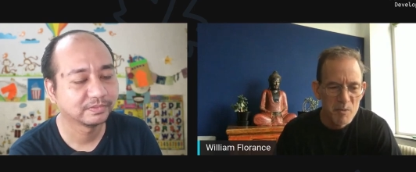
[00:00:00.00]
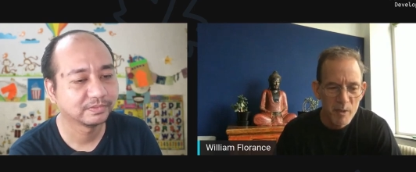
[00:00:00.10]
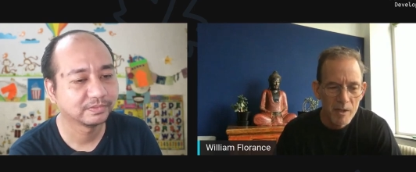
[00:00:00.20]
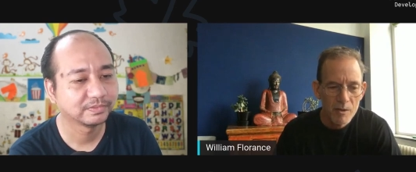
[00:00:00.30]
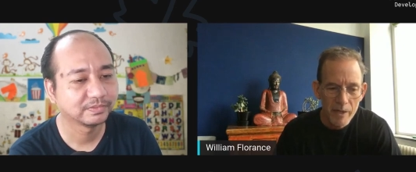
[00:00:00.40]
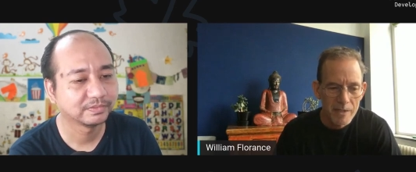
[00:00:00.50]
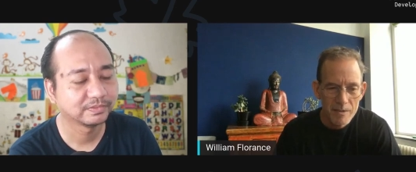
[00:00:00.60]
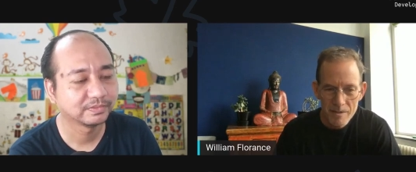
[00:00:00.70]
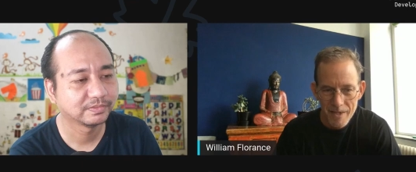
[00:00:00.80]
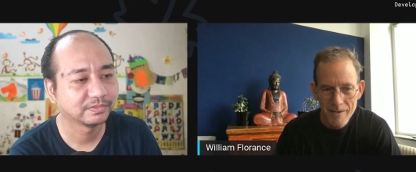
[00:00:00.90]
Speaker 1: been a great
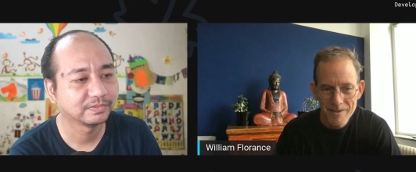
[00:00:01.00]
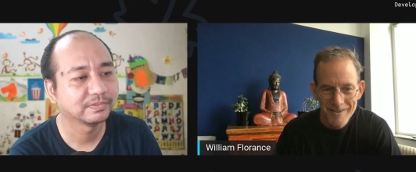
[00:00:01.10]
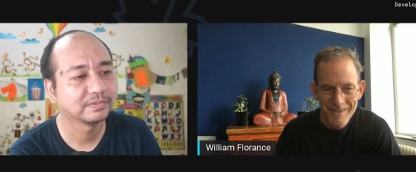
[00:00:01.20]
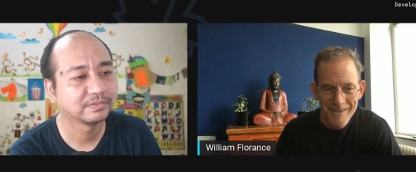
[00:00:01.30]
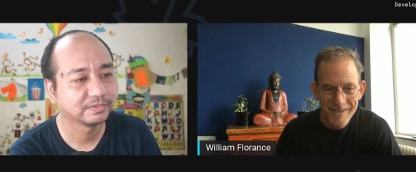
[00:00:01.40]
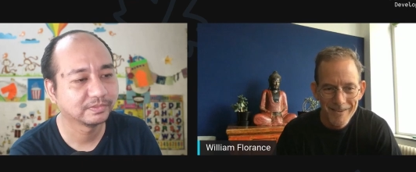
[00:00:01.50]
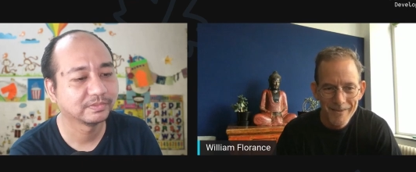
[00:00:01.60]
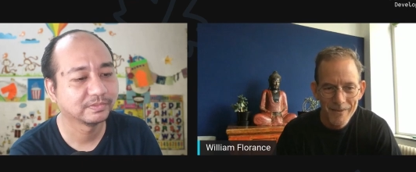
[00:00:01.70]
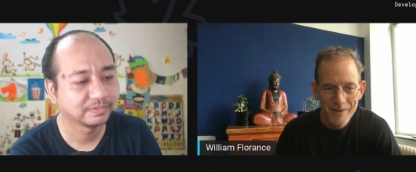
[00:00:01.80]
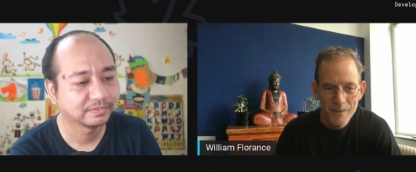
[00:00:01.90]
success, and
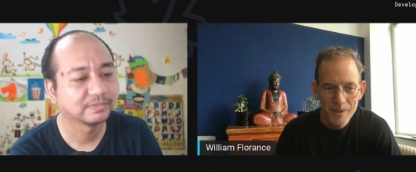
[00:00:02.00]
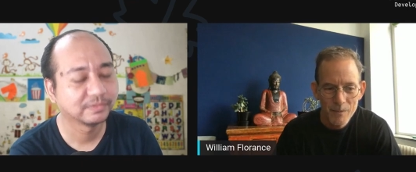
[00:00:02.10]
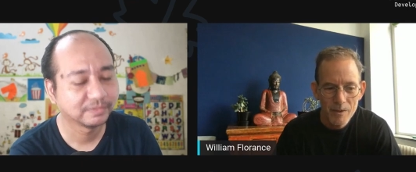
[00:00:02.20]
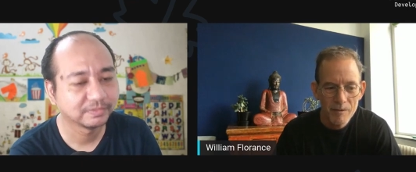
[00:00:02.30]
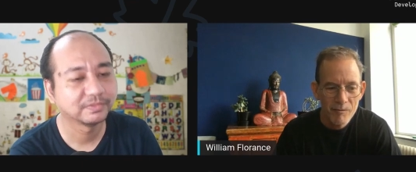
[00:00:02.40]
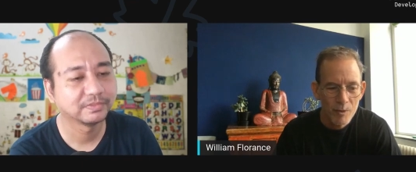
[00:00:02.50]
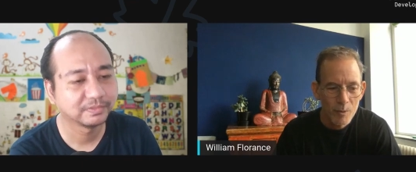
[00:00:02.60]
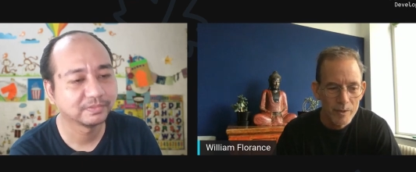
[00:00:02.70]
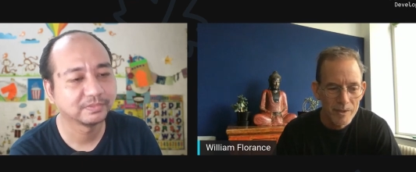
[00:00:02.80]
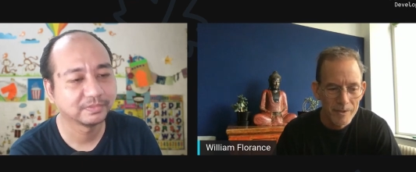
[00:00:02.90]
we look
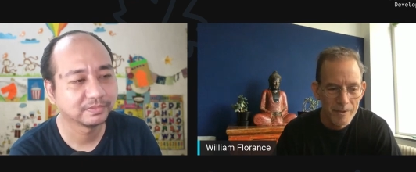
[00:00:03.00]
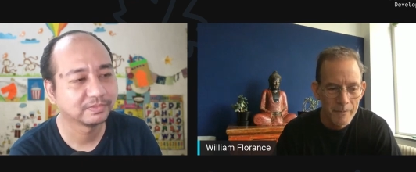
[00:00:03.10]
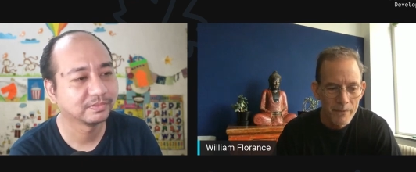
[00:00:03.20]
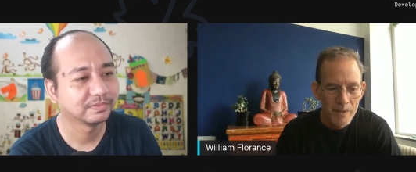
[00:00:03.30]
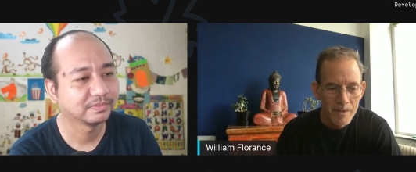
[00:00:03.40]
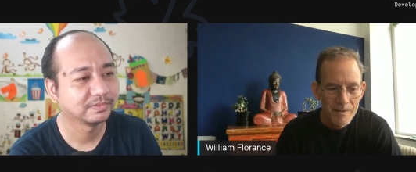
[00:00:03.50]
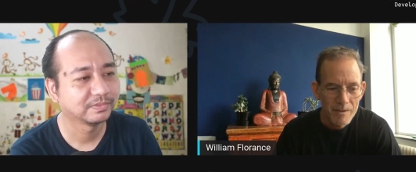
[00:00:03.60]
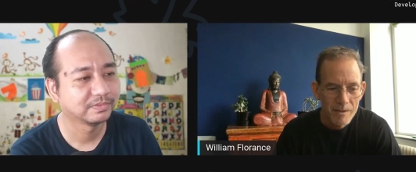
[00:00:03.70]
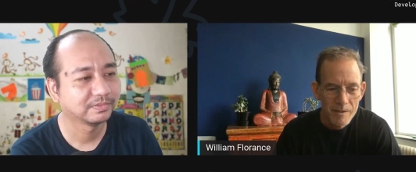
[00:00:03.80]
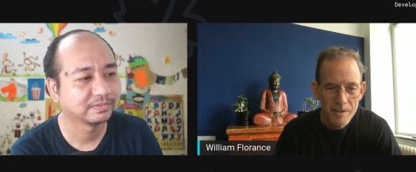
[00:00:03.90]
forward to
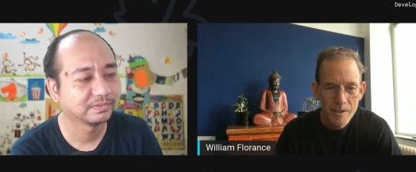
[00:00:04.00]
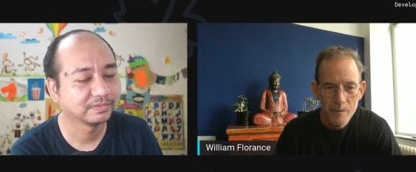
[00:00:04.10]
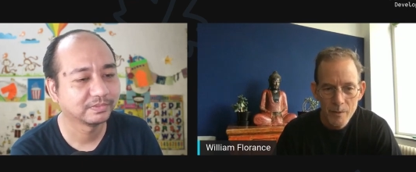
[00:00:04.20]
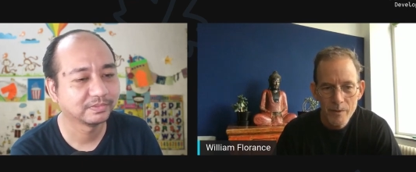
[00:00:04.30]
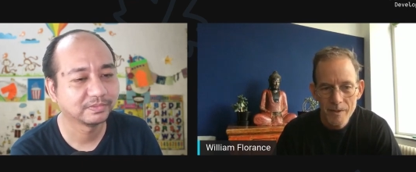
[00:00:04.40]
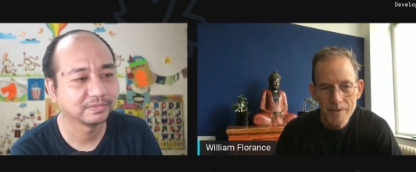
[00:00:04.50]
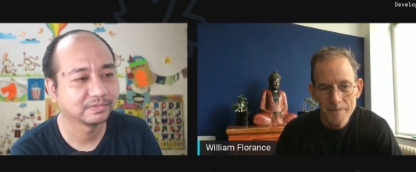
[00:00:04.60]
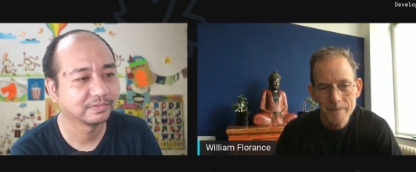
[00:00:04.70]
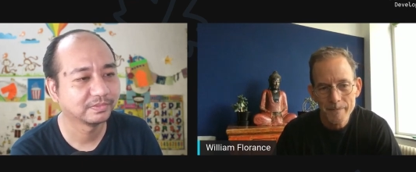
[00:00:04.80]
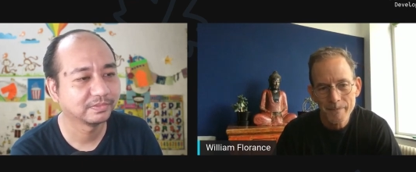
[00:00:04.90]
continuing with it.
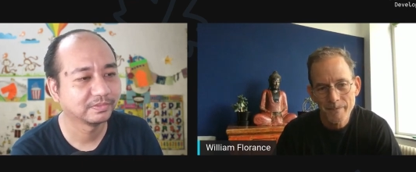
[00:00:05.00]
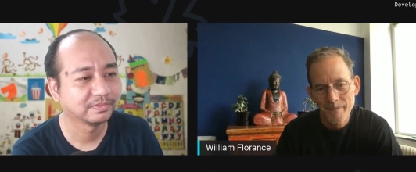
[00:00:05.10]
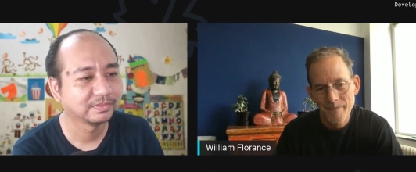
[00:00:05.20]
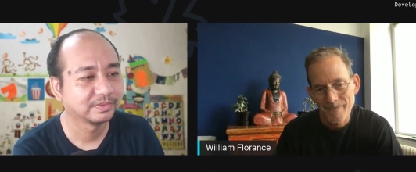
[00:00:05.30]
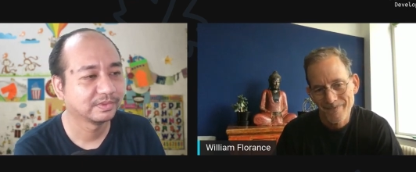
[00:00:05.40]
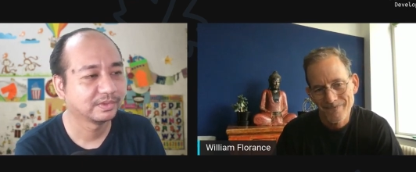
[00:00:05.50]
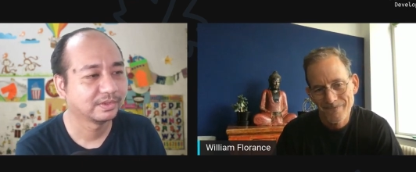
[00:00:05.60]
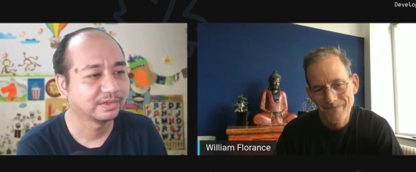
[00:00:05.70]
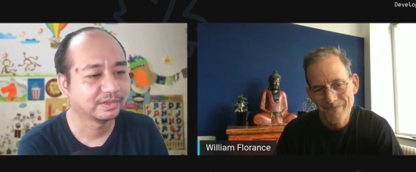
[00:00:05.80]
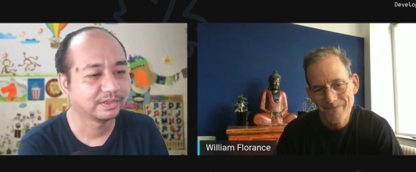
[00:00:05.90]

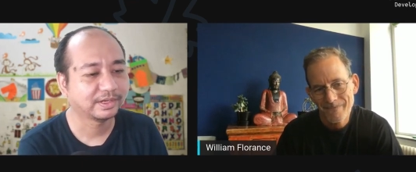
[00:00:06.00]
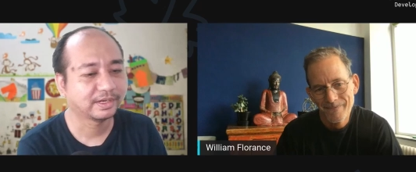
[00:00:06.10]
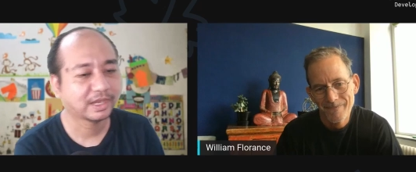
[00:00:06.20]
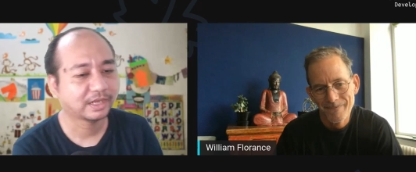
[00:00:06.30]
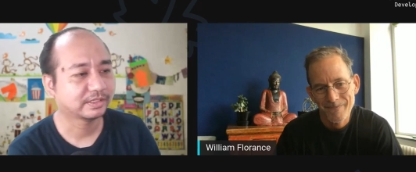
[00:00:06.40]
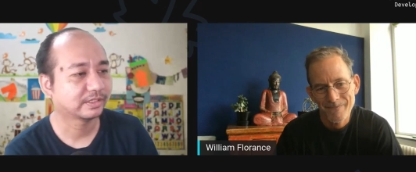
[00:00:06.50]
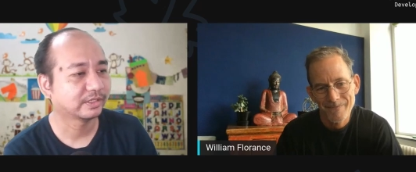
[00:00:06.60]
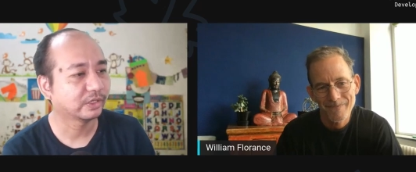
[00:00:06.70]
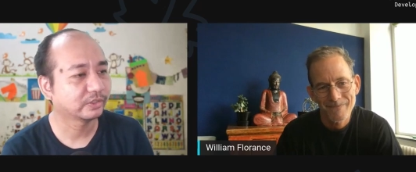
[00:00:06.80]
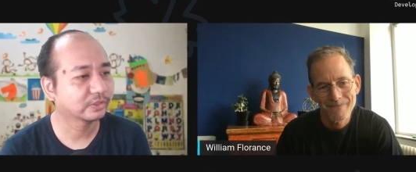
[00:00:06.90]

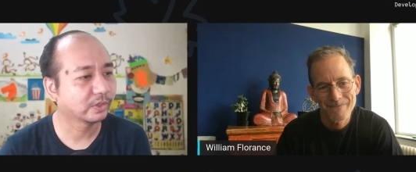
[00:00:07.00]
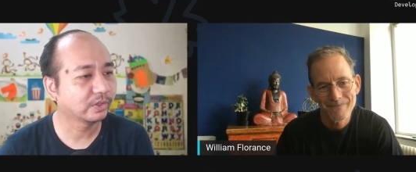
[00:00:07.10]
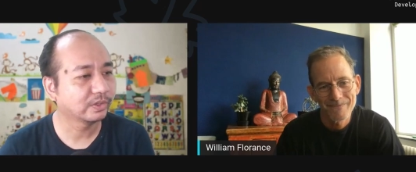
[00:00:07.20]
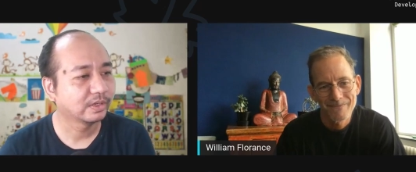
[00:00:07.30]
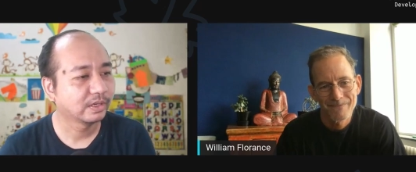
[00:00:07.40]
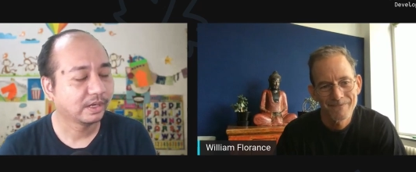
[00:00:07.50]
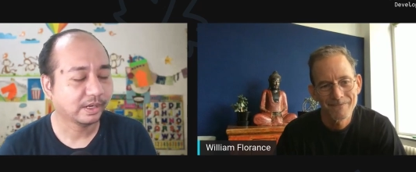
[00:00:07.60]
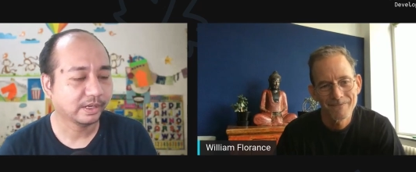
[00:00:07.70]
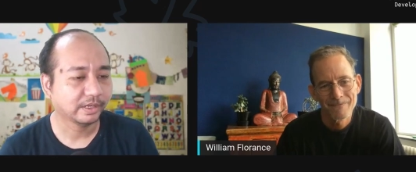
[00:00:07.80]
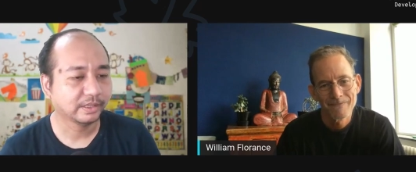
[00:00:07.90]
Speaker 2: Nice. So
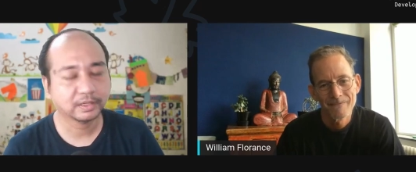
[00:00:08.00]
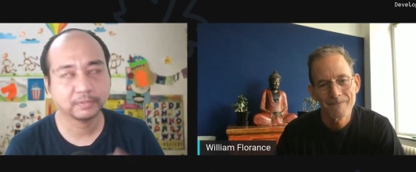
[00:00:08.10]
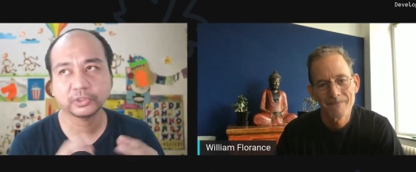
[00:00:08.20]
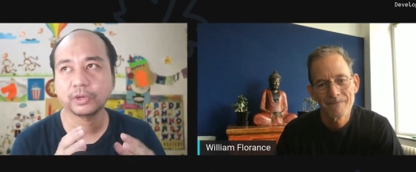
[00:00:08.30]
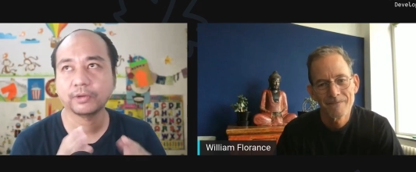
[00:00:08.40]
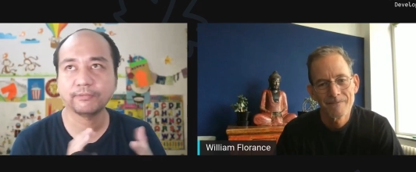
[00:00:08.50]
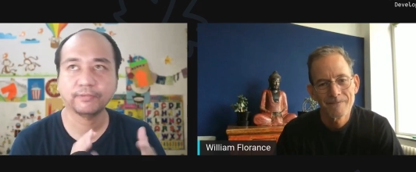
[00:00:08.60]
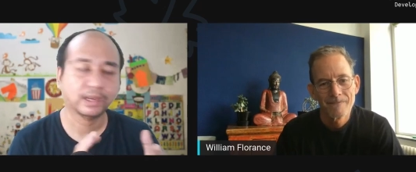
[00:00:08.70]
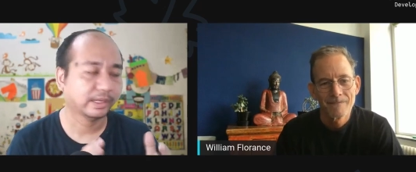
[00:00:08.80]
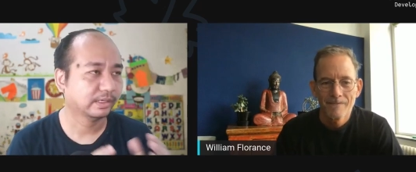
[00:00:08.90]
in terms of
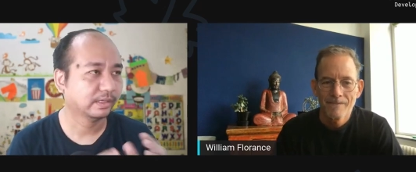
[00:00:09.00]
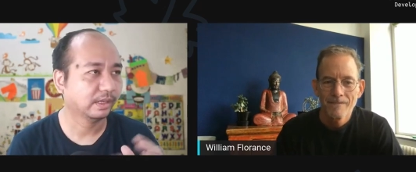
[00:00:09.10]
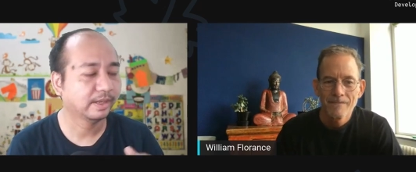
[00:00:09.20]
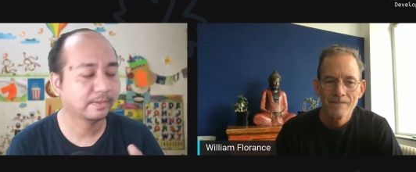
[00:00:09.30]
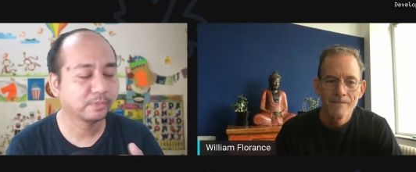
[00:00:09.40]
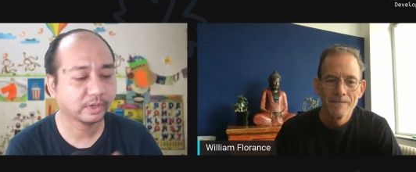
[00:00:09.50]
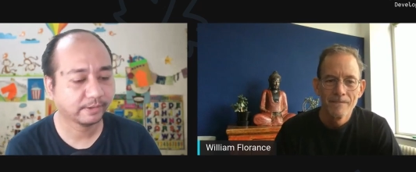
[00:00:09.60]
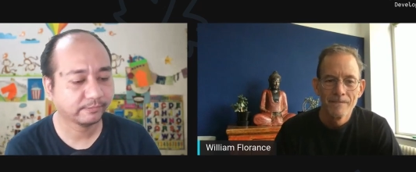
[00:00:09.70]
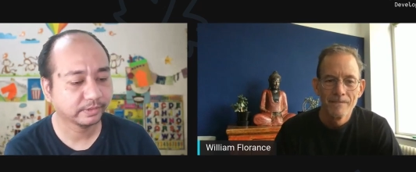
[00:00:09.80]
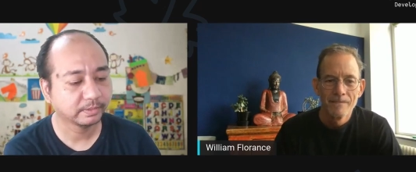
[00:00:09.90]
like
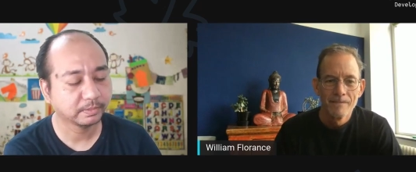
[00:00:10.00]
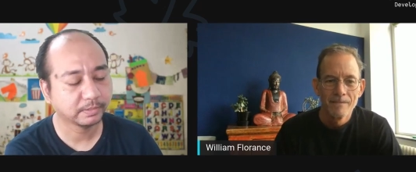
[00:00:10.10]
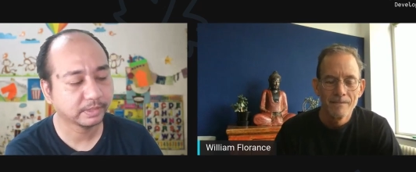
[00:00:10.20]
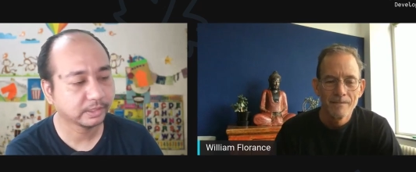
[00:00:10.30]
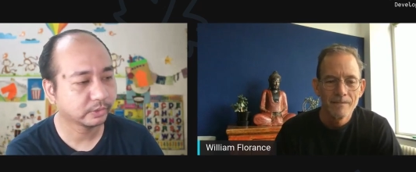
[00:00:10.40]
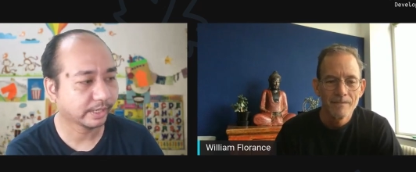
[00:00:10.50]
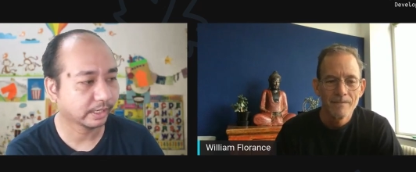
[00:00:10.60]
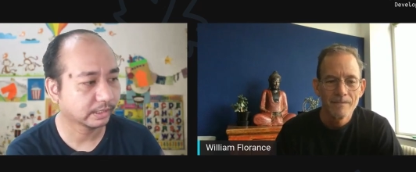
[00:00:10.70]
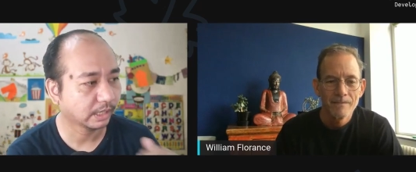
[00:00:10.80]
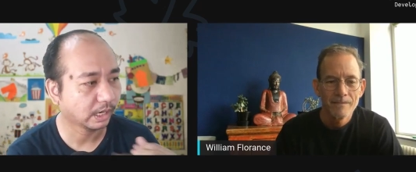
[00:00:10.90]
demography, maybe you
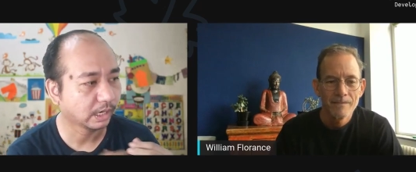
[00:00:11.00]
can